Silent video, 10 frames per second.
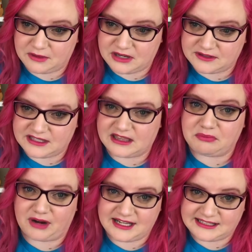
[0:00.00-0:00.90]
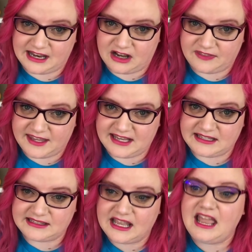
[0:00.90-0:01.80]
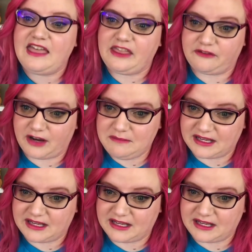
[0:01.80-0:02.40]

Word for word: when you see the price tag on these. They're very